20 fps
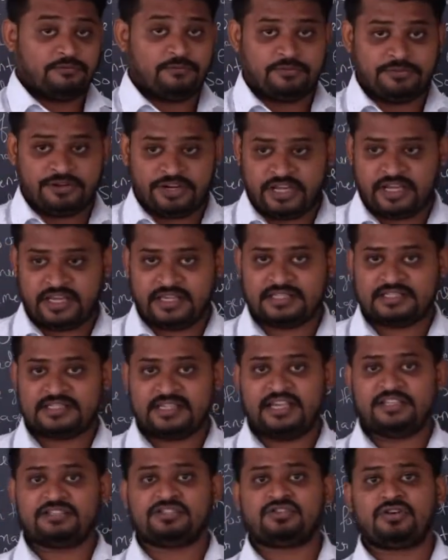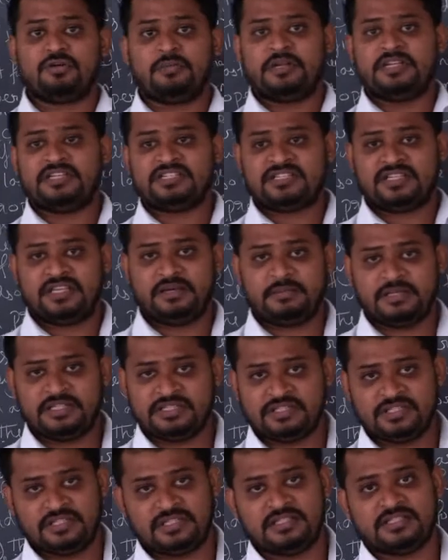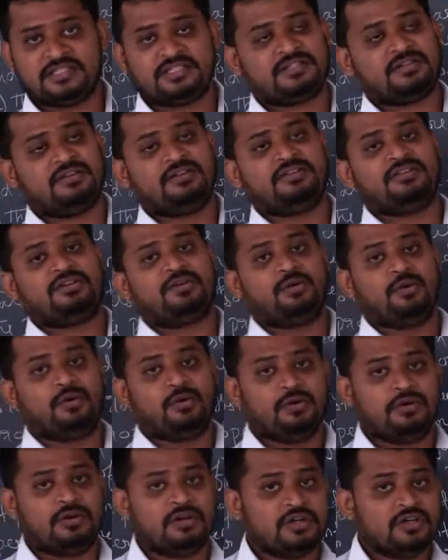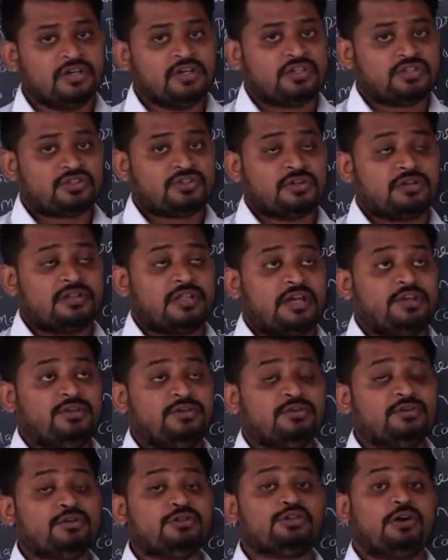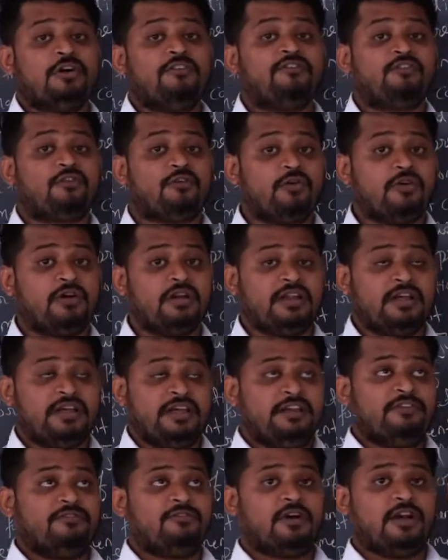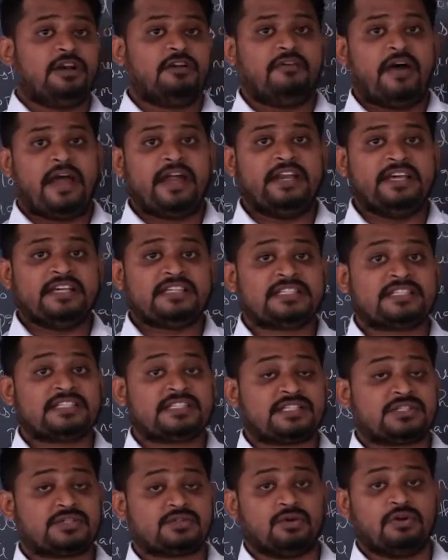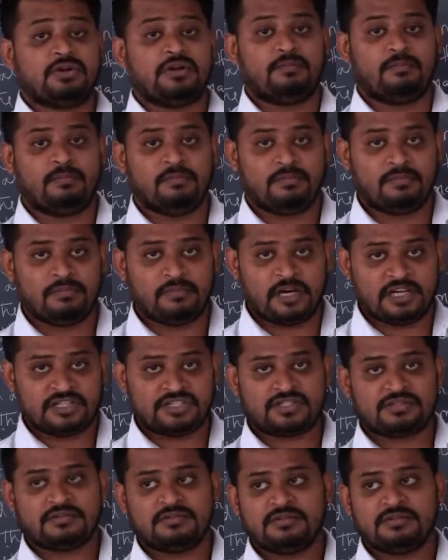trains and so many steam engines on coal. So the use of coal in worldwide is so much